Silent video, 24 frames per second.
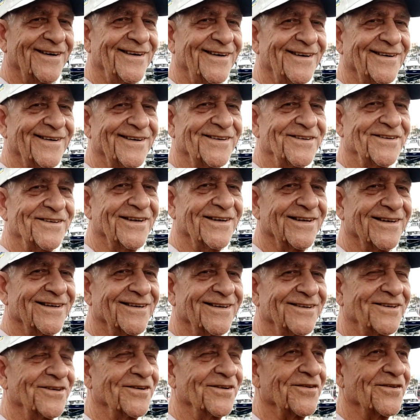And,
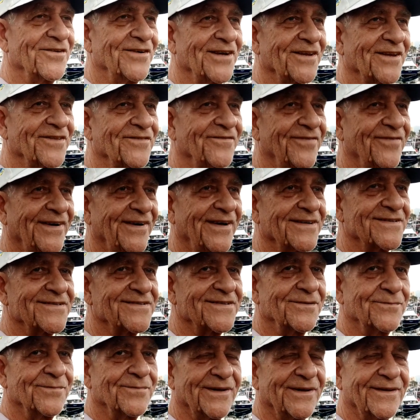they're nothing
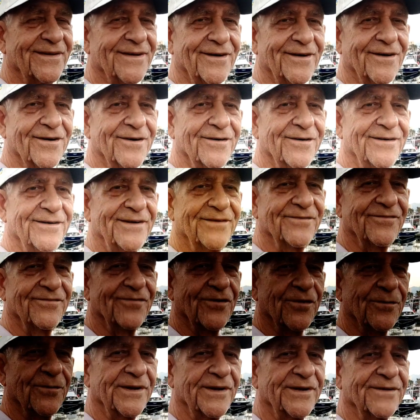fancy, but they are
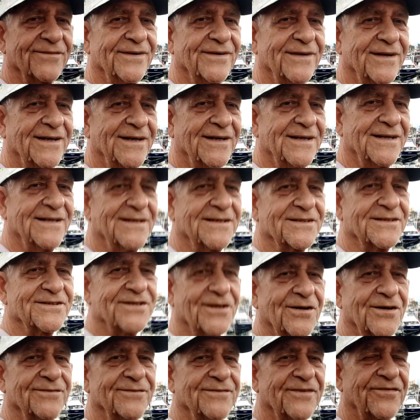informative.
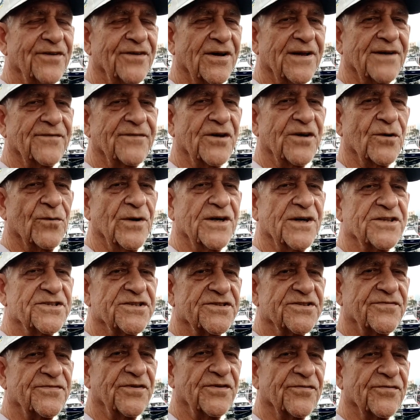So if y'all have any
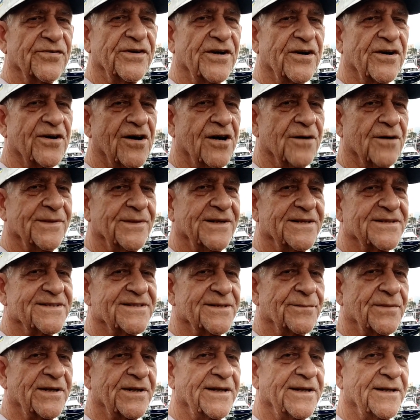questions, feel free to call me,
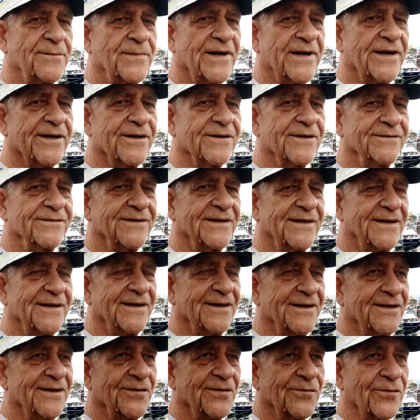send me an email.
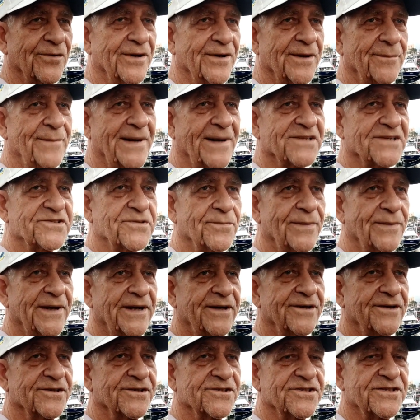We're at
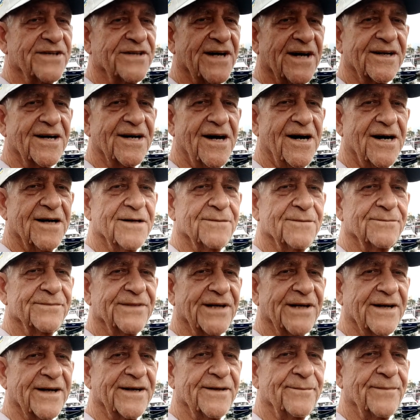
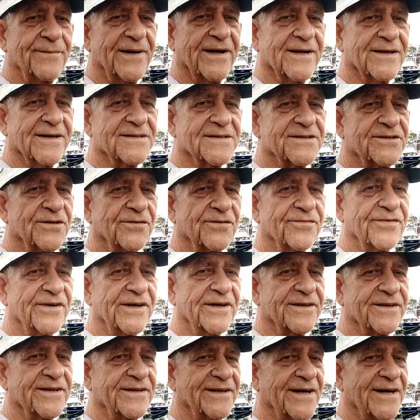masturbators.com.mx. Don't
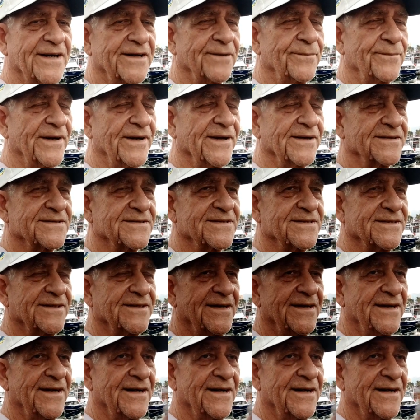forget the .mx.